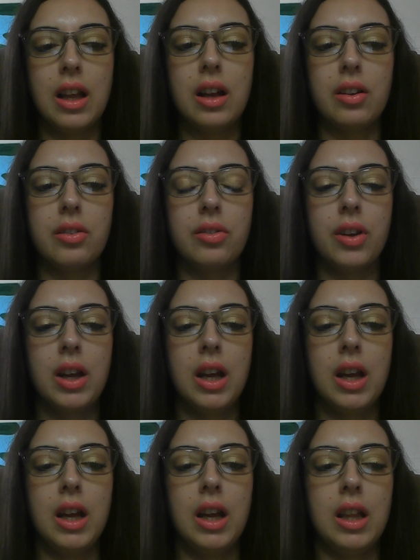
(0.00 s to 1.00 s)
love,
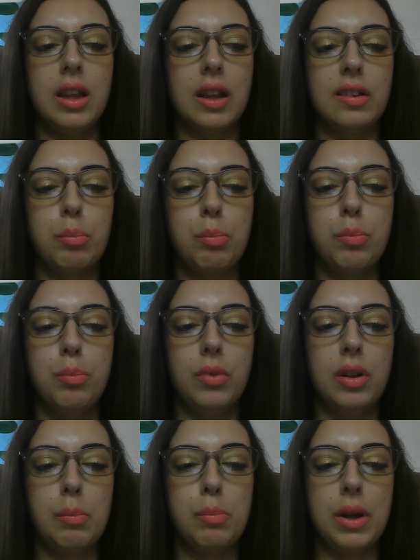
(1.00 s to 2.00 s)
that's
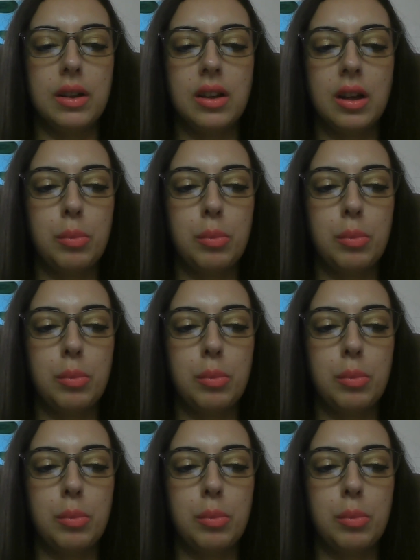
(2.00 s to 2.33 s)
the building